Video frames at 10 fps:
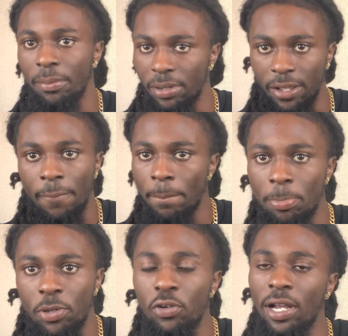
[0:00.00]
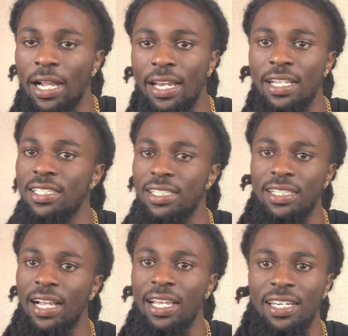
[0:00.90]
But you know I got that to the
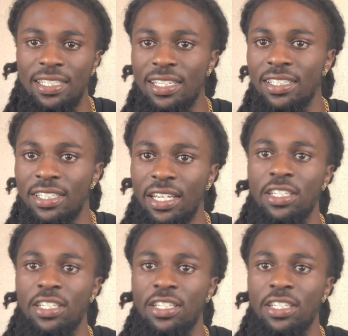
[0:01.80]
side, can't touch that.